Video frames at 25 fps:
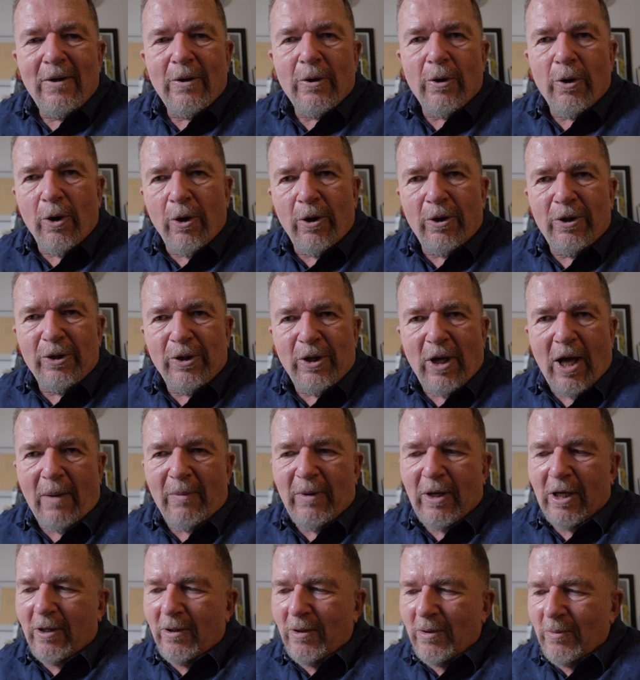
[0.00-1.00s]

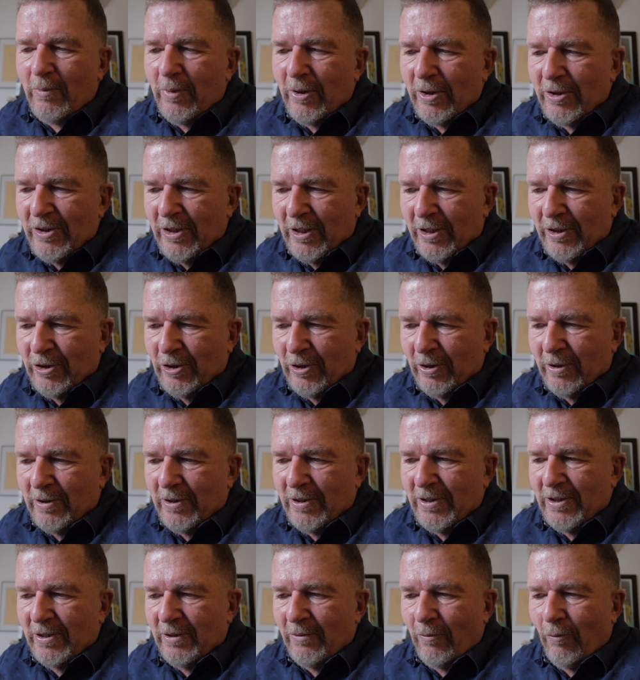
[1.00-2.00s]
ergonomic
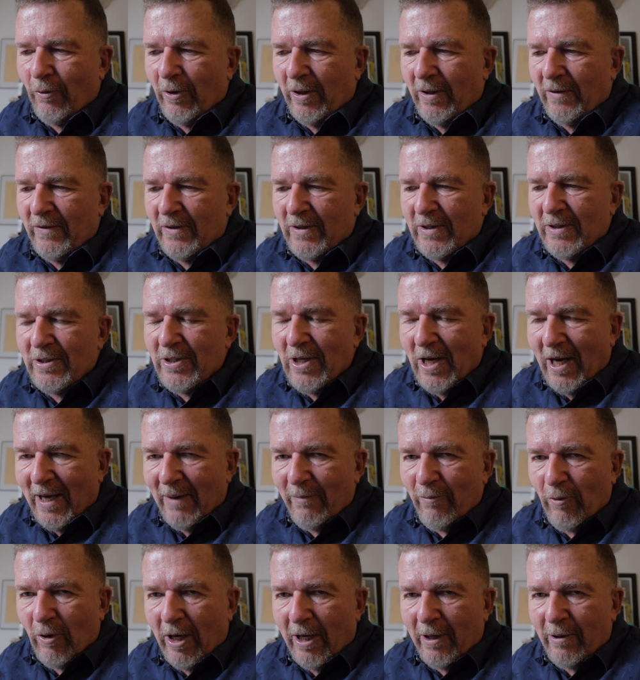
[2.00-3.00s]
positions with
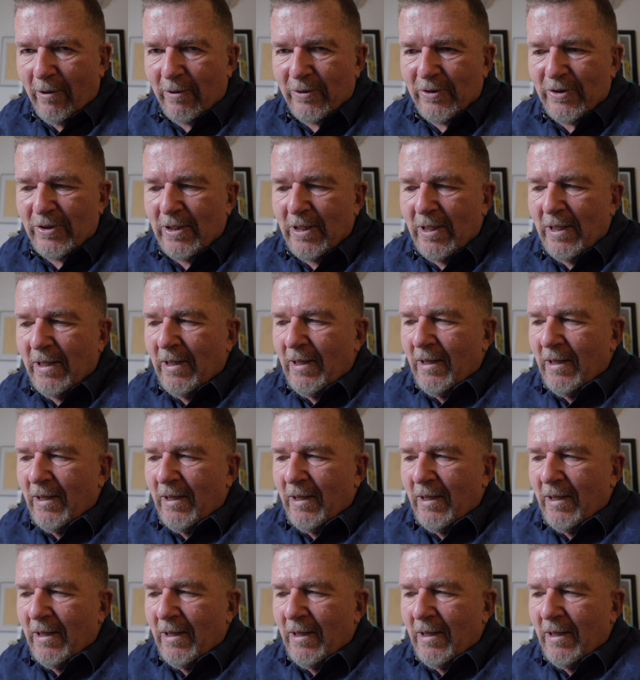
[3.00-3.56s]
typewriters